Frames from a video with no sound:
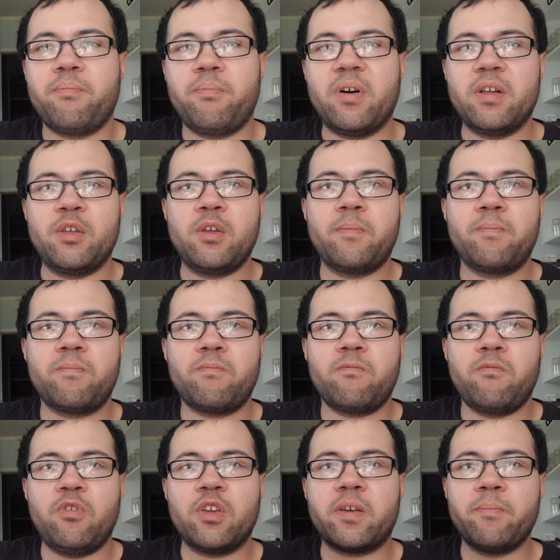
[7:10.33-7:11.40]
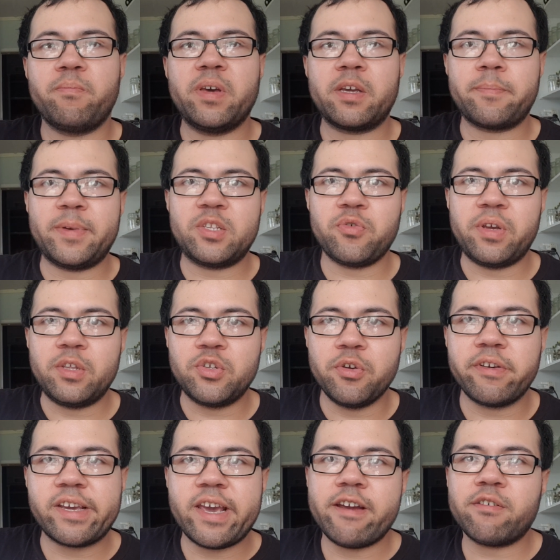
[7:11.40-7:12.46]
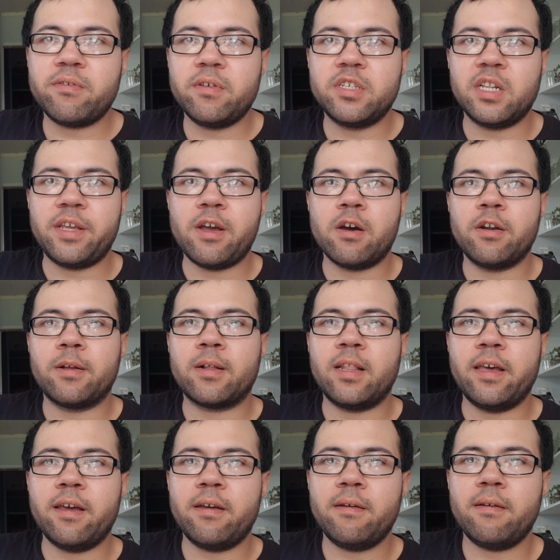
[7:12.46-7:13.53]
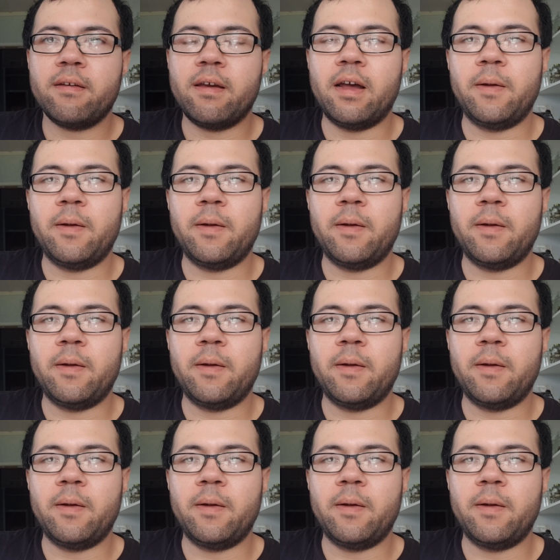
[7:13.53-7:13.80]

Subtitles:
but you can pick between two characters, Leon and Claire,